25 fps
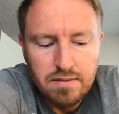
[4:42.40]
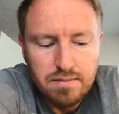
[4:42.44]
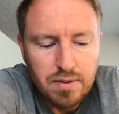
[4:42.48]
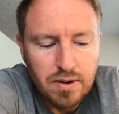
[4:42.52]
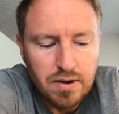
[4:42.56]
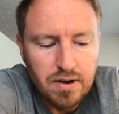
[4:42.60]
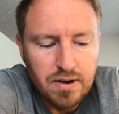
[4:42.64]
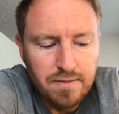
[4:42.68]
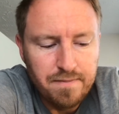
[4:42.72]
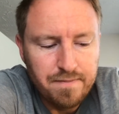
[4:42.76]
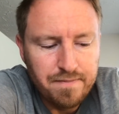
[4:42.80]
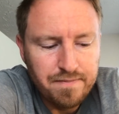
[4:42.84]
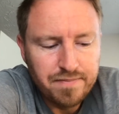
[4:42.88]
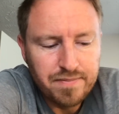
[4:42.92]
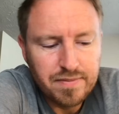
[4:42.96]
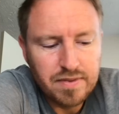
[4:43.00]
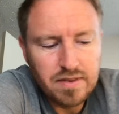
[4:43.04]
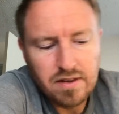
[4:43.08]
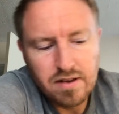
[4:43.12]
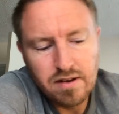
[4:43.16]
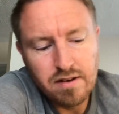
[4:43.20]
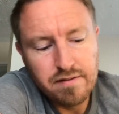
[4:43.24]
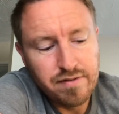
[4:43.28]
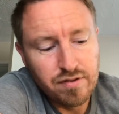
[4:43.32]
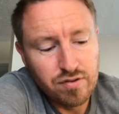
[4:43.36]
But
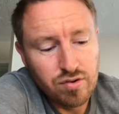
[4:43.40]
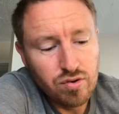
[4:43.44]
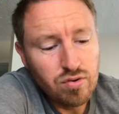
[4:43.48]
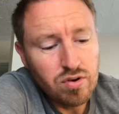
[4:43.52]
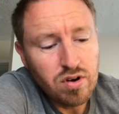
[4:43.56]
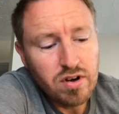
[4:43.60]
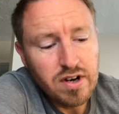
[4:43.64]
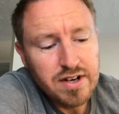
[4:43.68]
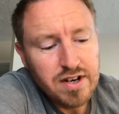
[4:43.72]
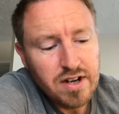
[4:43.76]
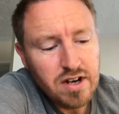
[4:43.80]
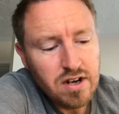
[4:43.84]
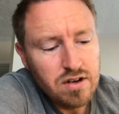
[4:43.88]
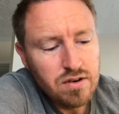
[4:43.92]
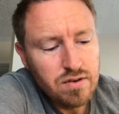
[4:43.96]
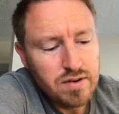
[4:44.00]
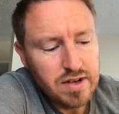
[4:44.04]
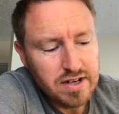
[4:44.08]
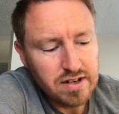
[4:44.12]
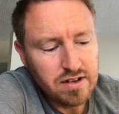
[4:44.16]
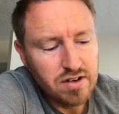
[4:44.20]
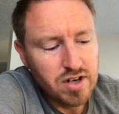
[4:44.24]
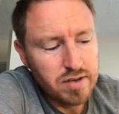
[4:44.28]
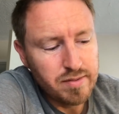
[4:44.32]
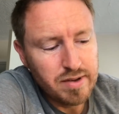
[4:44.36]
for all I know,
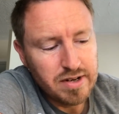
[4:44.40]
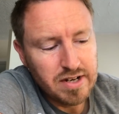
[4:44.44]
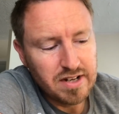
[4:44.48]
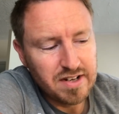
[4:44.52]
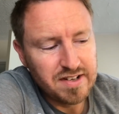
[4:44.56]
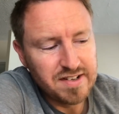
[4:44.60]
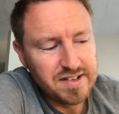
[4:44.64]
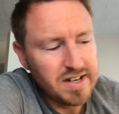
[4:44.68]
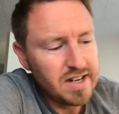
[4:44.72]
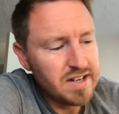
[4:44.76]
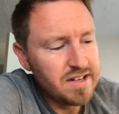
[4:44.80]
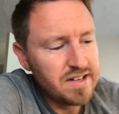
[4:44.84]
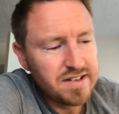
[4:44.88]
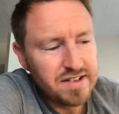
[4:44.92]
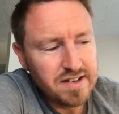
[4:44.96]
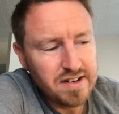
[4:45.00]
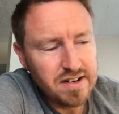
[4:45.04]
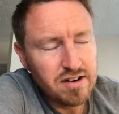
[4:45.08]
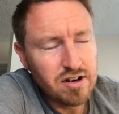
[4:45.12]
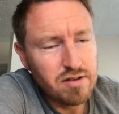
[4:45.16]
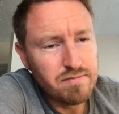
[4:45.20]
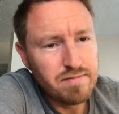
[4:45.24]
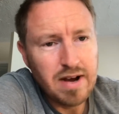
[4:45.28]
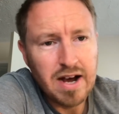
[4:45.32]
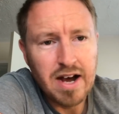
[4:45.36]
it could have been a
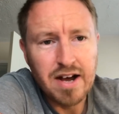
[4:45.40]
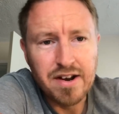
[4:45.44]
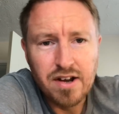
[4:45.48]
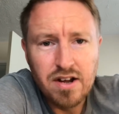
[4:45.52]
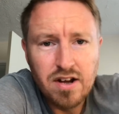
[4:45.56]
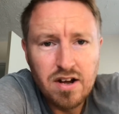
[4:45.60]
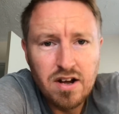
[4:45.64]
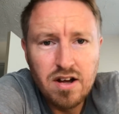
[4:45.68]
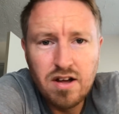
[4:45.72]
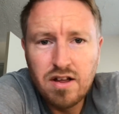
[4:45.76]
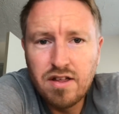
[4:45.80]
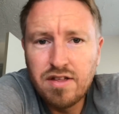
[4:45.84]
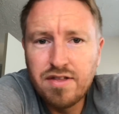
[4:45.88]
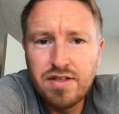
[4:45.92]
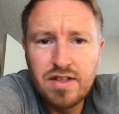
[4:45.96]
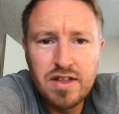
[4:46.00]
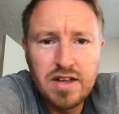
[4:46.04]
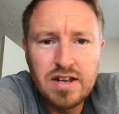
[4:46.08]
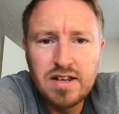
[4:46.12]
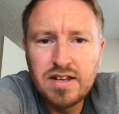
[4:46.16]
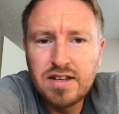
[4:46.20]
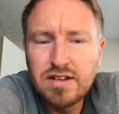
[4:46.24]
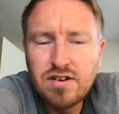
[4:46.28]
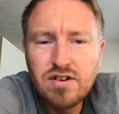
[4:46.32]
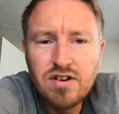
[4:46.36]
sensor, a bad earth,
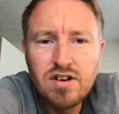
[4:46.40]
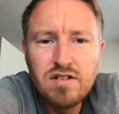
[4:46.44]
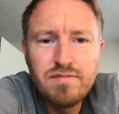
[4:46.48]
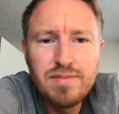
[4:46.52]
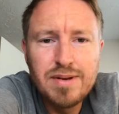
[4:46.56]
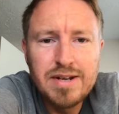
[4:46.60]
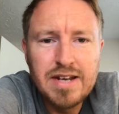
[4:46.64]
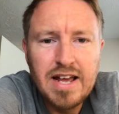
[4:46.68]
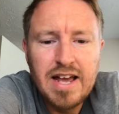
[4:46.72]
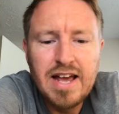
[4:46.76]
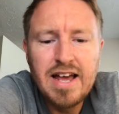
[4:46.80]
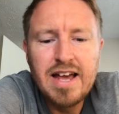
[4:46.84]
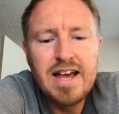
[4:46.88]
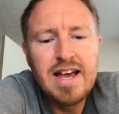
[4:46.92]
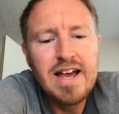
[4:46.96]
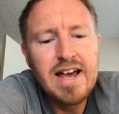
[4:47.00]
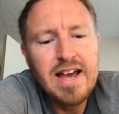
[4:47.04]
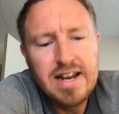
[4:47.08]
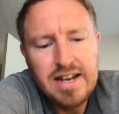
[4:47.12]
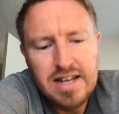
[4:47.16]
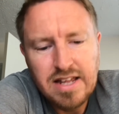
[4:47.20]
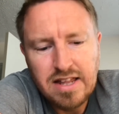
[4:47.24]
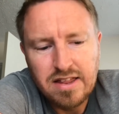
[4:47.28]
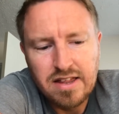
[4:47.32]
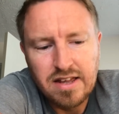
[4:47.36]
it could have been
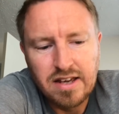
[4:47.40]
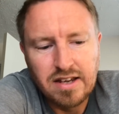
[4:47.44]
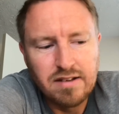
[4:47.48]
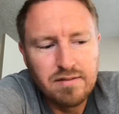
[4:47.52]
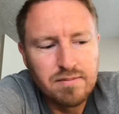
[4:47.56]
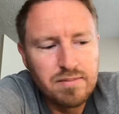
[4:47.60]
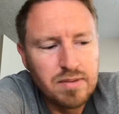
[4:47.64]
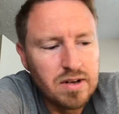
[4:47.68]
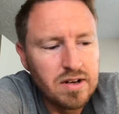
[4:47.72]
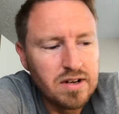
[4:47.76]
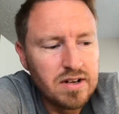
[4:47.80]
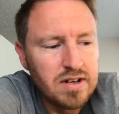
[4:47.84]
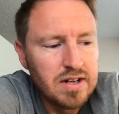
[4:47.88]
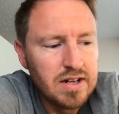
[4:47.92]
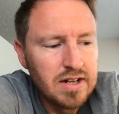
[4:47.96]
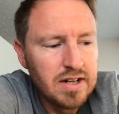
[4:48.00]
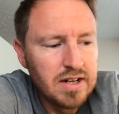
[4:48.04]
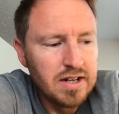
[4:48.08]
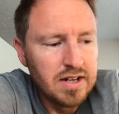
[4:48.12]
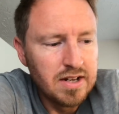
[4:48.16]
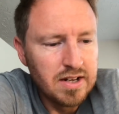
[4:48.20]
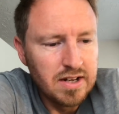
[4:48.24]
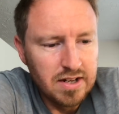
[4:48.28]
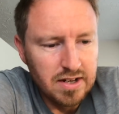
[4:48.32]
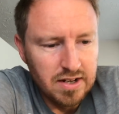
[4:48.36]
anything, but
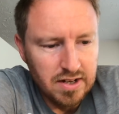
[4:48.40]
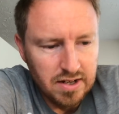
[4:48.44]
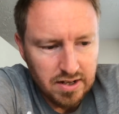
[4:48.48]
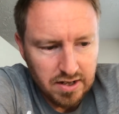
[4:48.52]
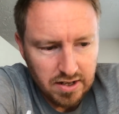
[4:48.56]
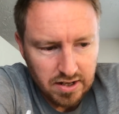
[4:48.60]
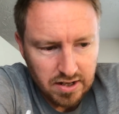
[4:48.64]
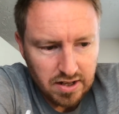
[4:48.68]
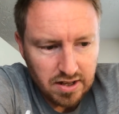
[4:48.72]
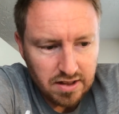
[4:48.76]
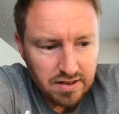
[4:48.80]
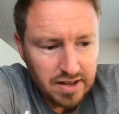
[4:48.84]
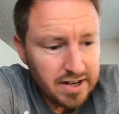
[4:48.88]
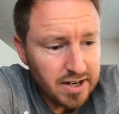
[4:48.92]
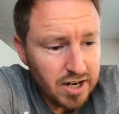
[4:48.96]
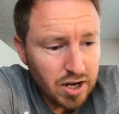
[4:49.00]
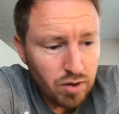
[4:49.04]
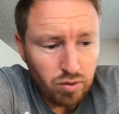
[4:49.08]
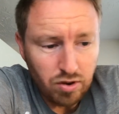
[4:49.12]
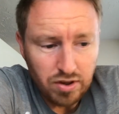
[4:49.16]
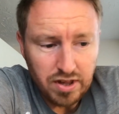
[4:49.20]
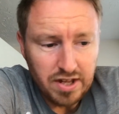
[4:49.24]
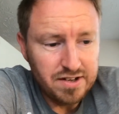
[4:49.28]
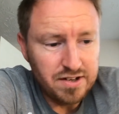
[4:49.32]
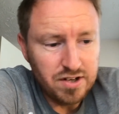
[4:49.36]
they know
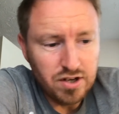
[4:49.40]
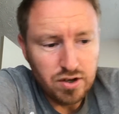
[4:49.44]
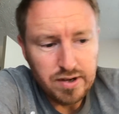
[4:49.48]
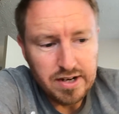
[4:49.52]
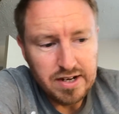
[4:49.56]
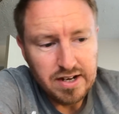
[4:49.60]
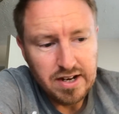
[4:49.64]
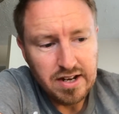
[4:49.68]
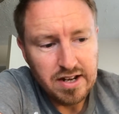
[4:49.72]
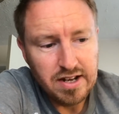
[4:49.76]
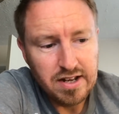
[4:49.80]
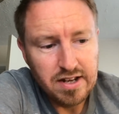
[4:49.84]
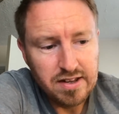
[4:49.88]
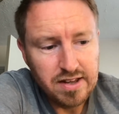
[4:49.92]
what they're doing.